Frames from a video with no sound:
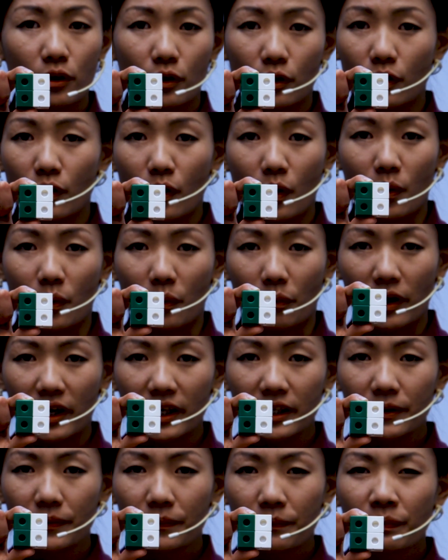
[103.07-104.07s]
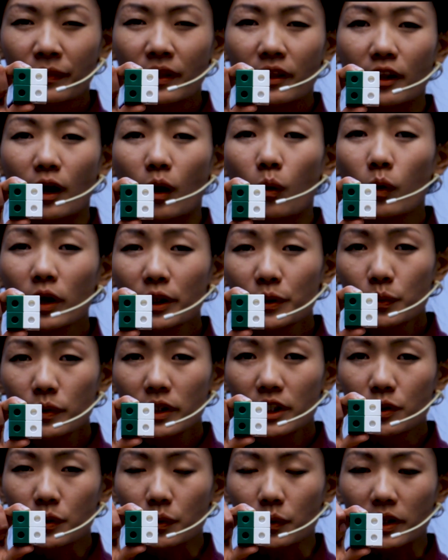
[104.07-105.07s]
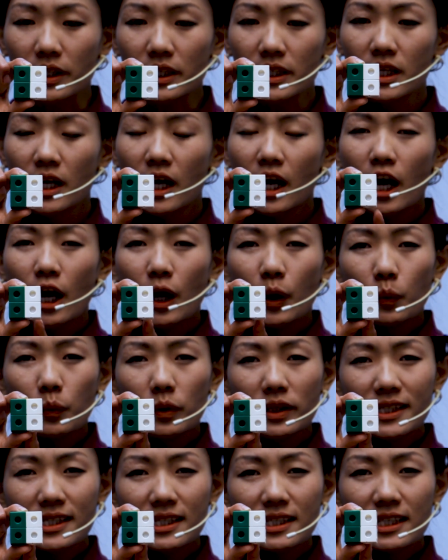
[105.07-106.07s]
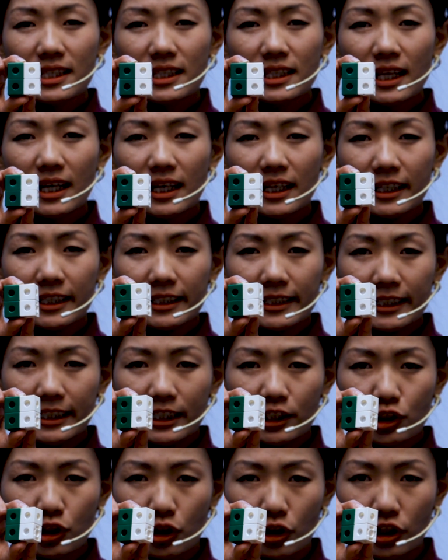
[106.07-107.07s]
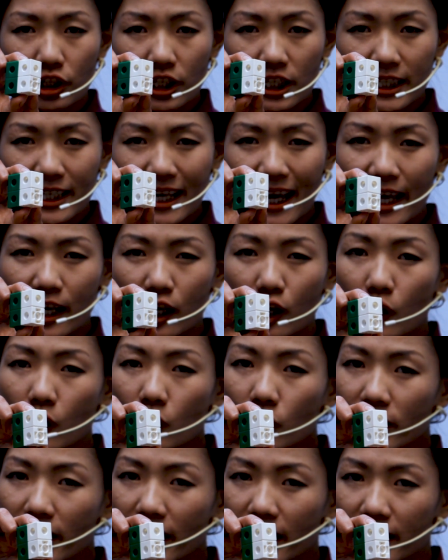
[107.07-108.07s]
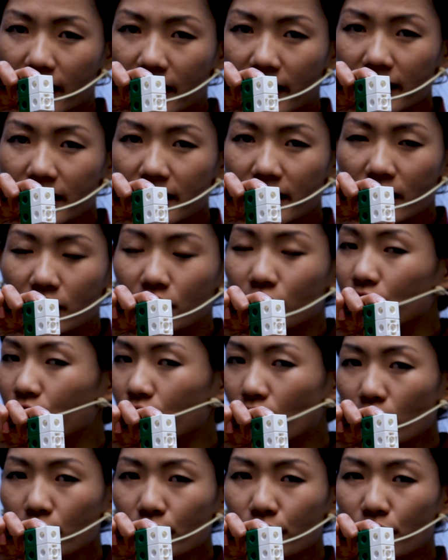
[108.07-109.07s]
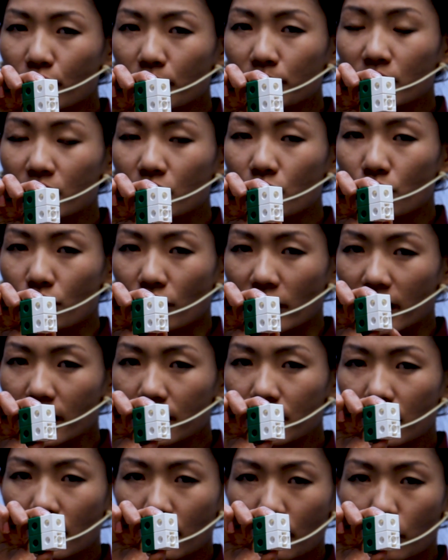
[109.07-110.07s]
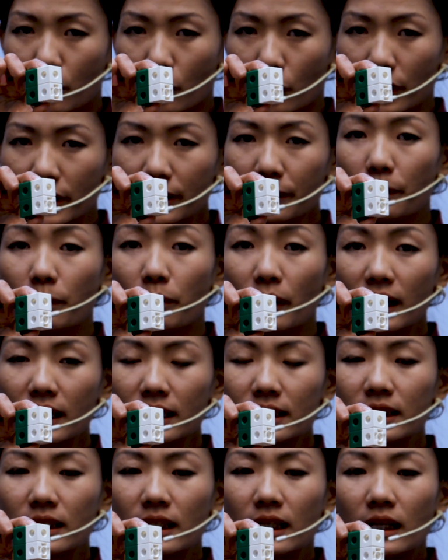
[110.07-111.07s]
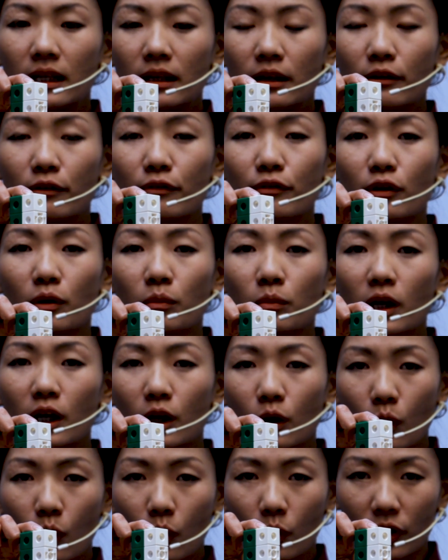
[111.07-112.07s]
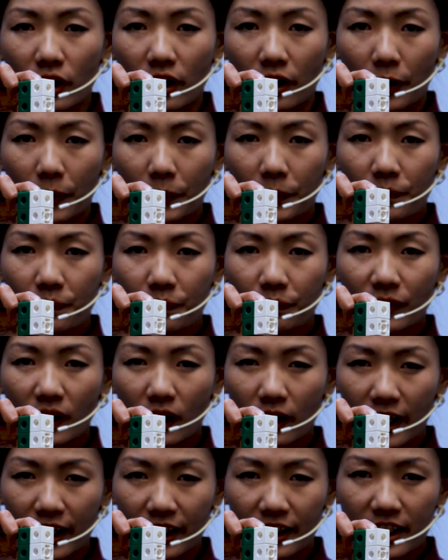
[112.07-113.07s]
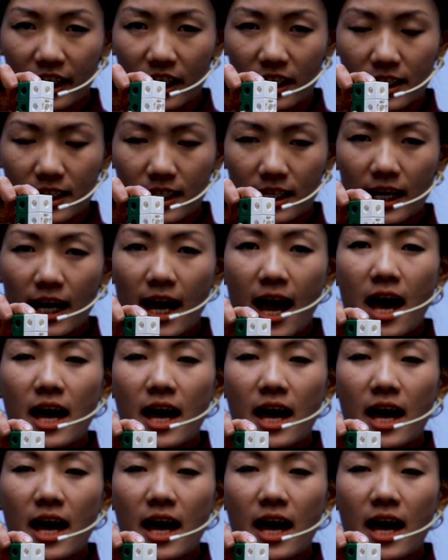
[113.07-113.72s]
No, right? Now, what we do is we slightly turn it and look at it, not from the straight point, but from a corner, like this.